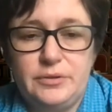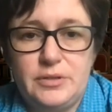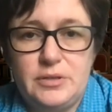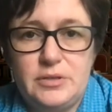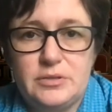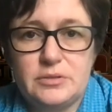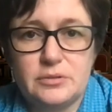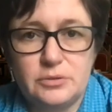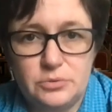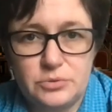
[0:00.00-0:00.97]
the
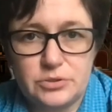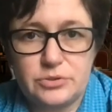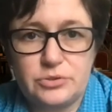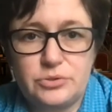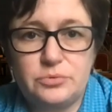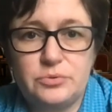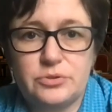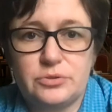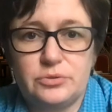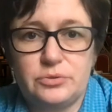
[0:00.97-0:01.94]
solutions, student
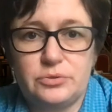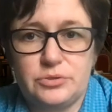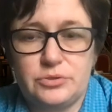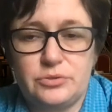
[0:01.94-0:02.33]
solutions.